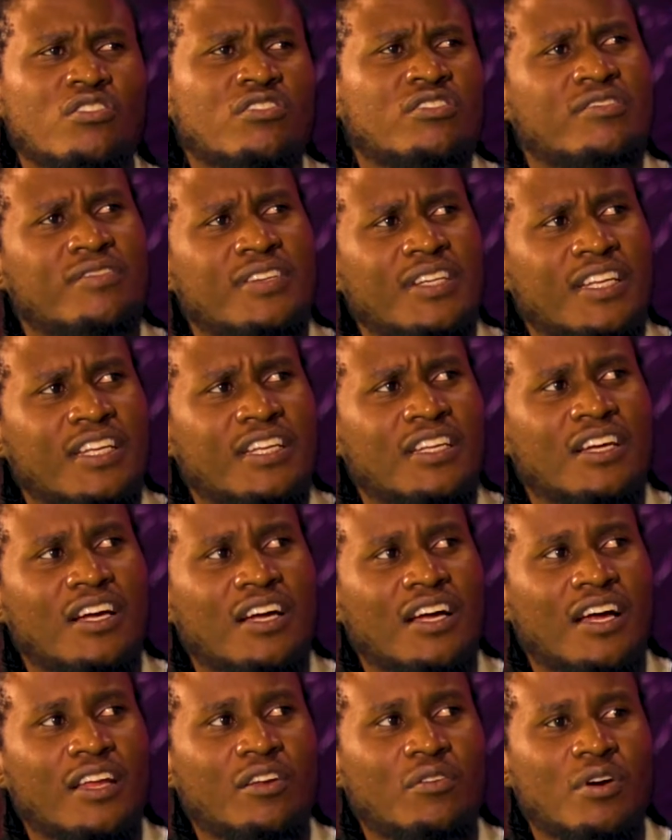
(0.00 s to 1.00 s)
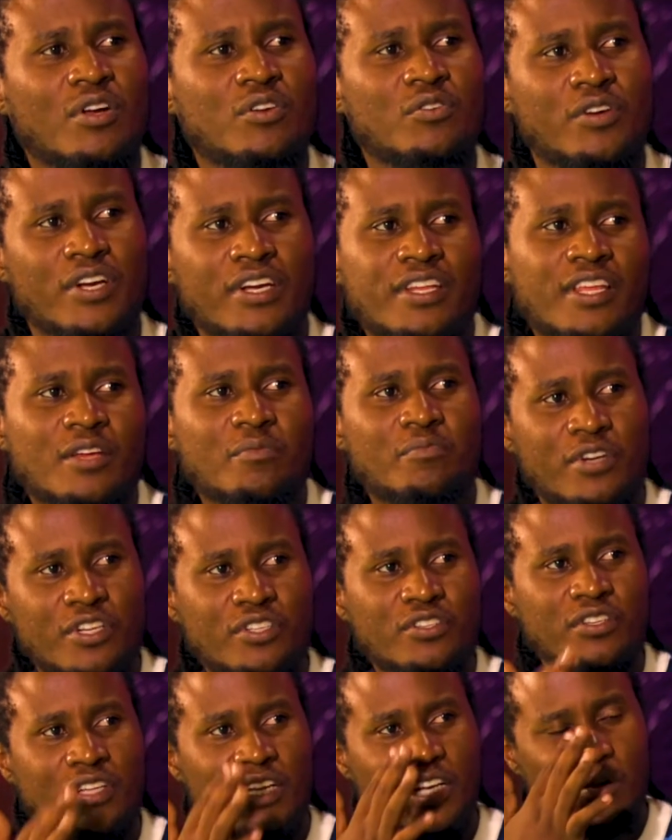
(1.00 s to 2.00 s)
Not really. Yeah. I don't want to create the
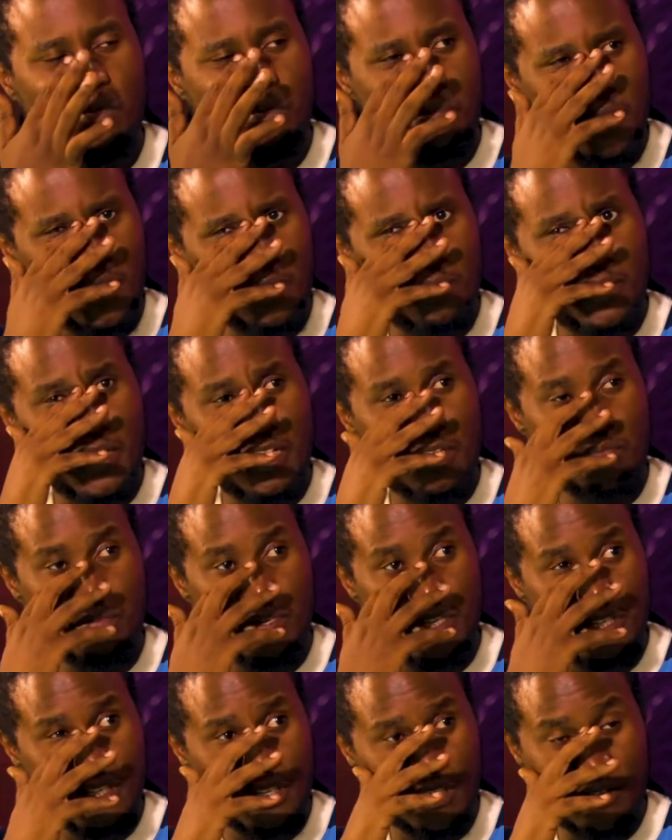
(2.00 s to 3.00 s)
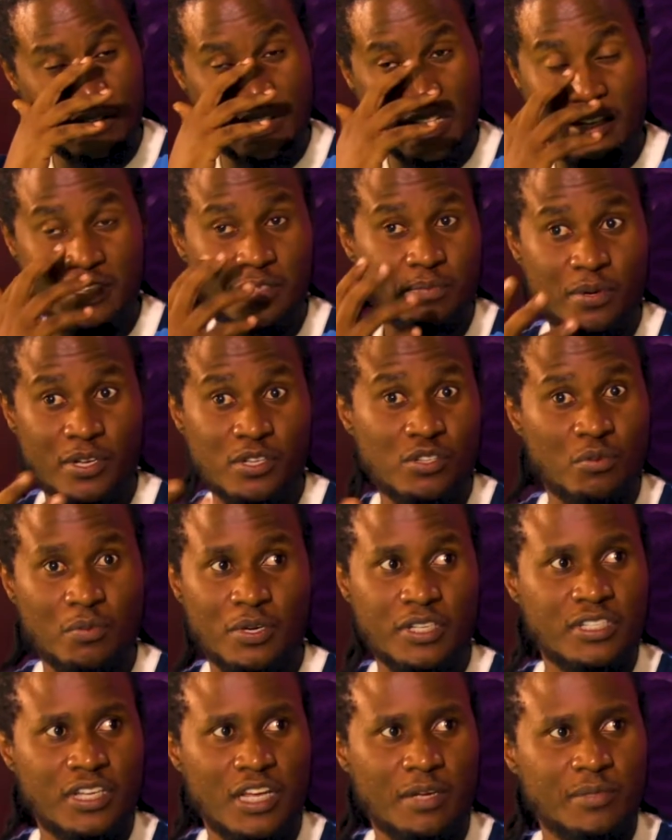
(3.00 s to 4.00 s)
impression that I'm that busy because I spend so
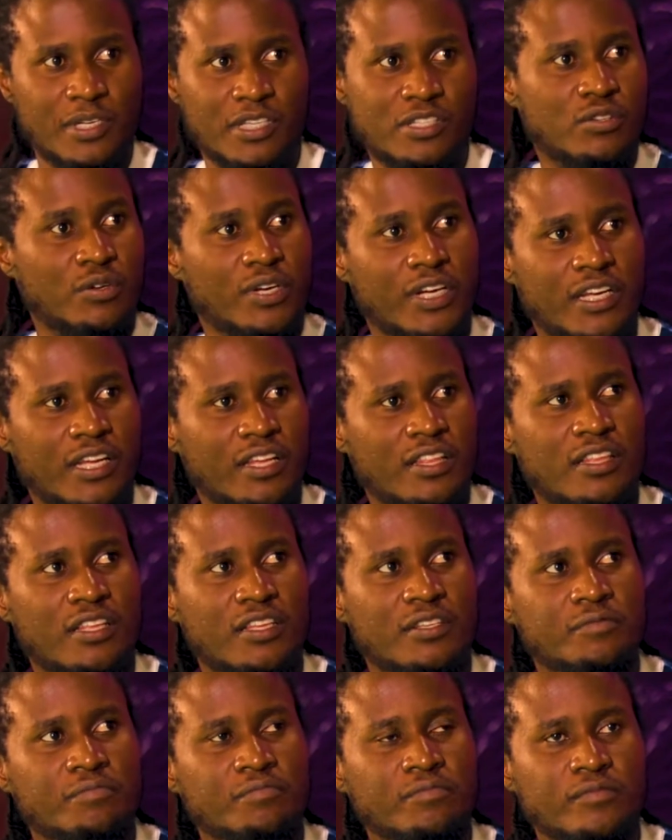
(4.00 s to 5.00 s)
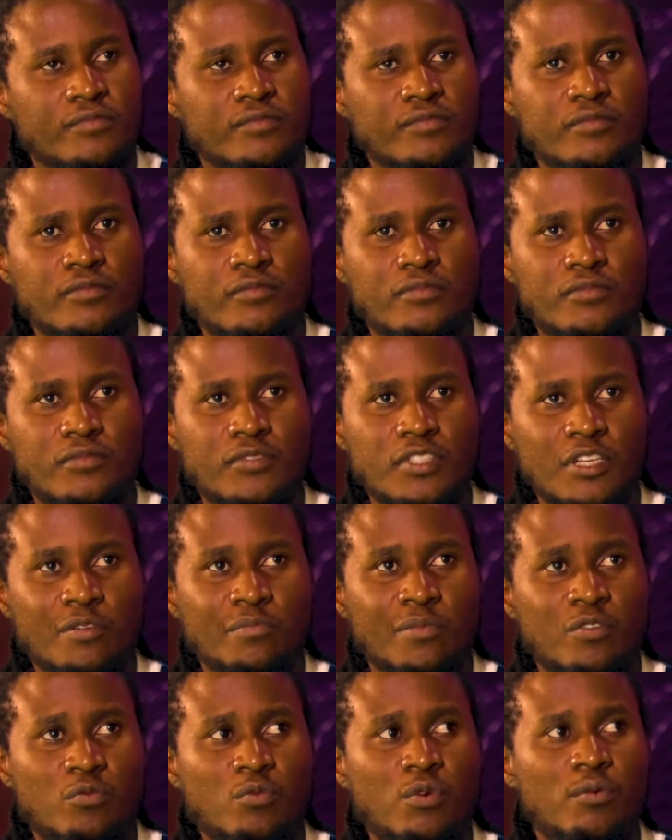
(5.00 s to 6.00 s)
much time just doing nothing.
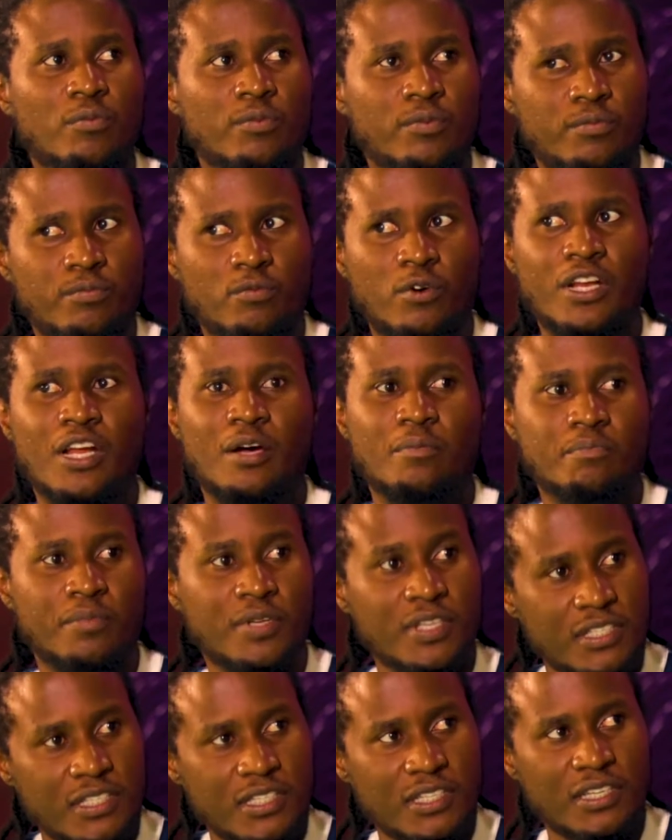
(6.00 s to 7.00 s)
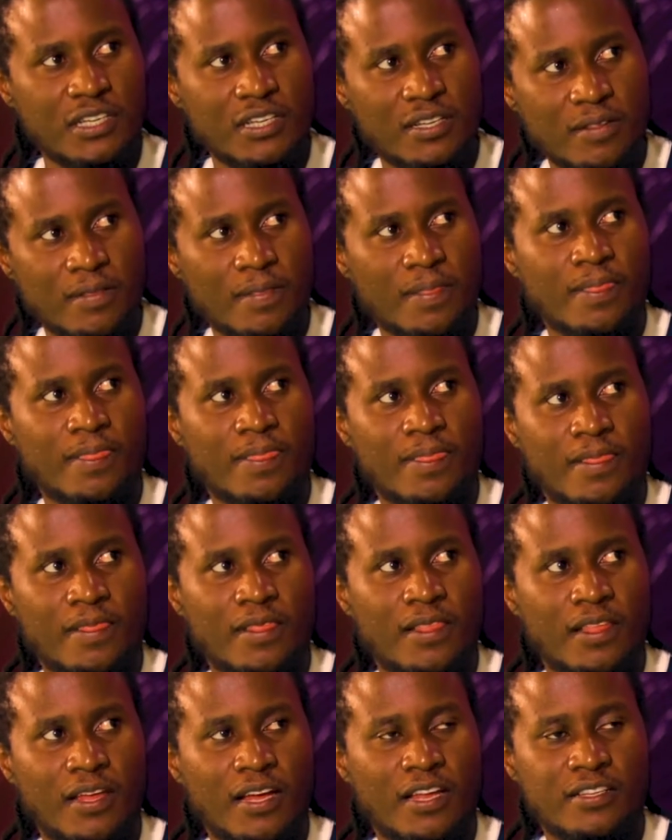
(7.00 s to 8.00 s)
But when I'm busy
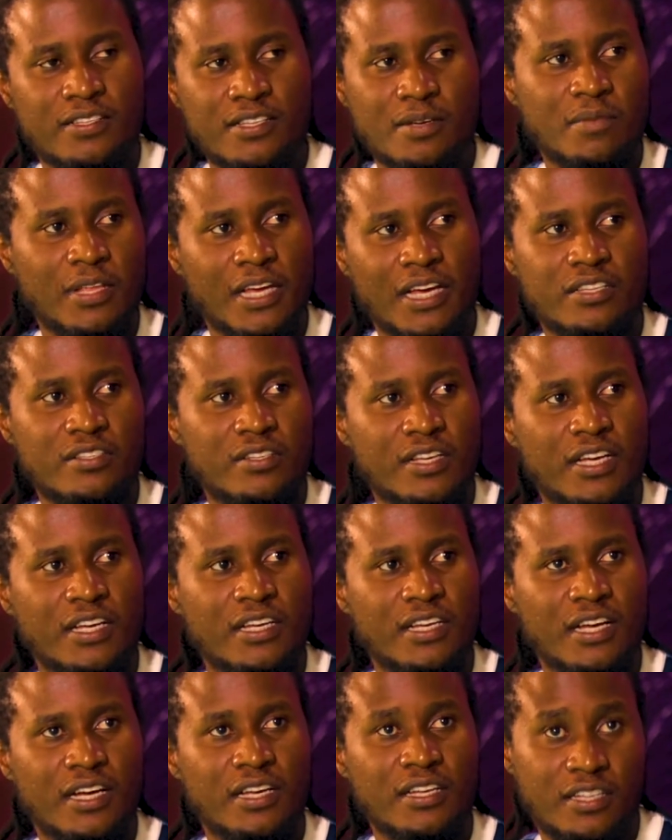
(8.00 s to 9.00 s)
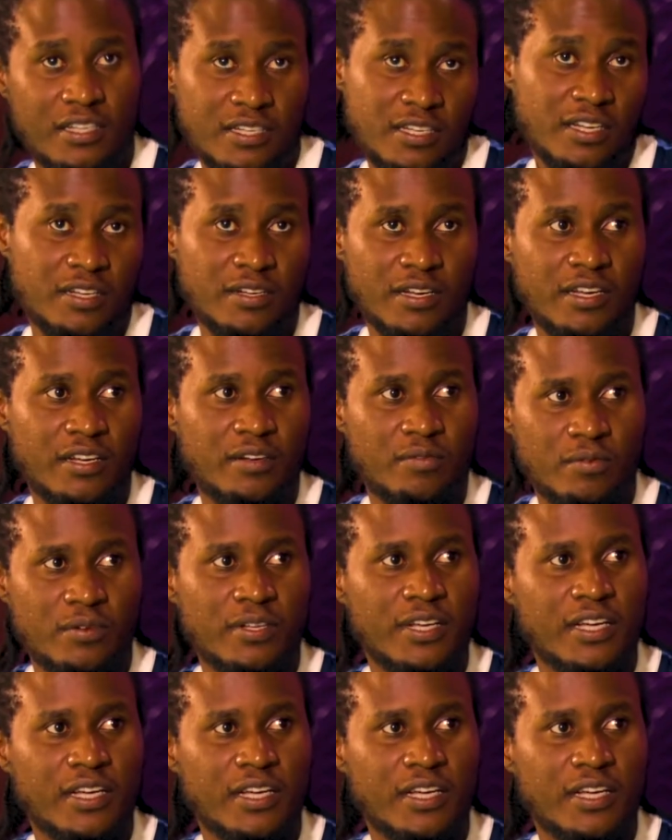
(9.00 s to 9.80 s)
and something has to get done, it will